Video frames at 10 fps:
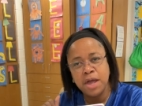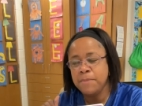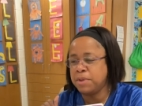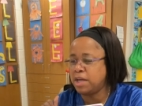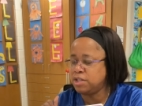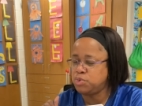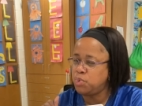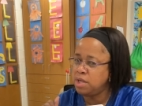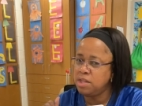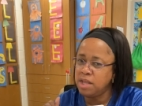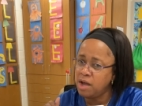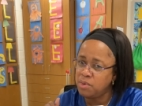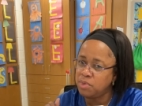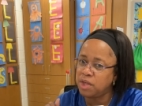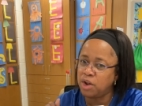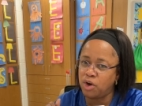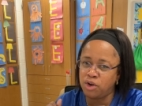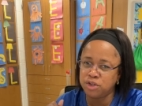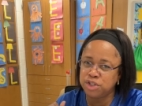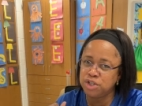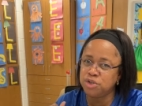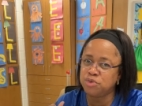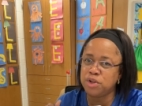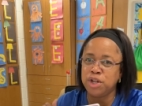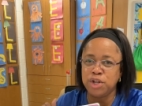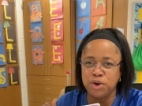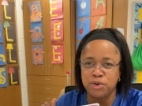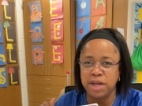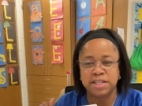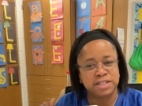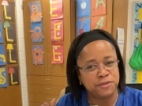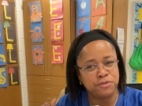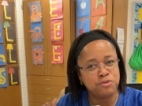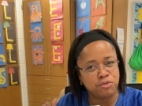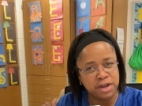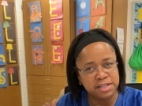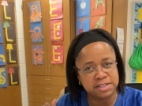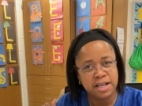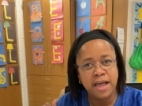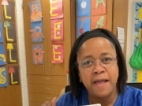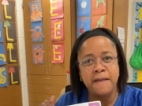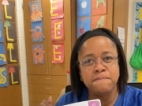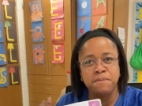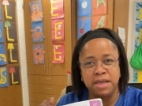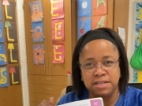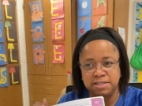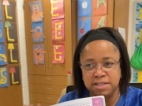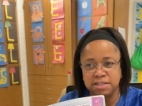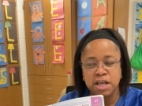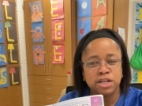because we know that all children learn at different rates and paces.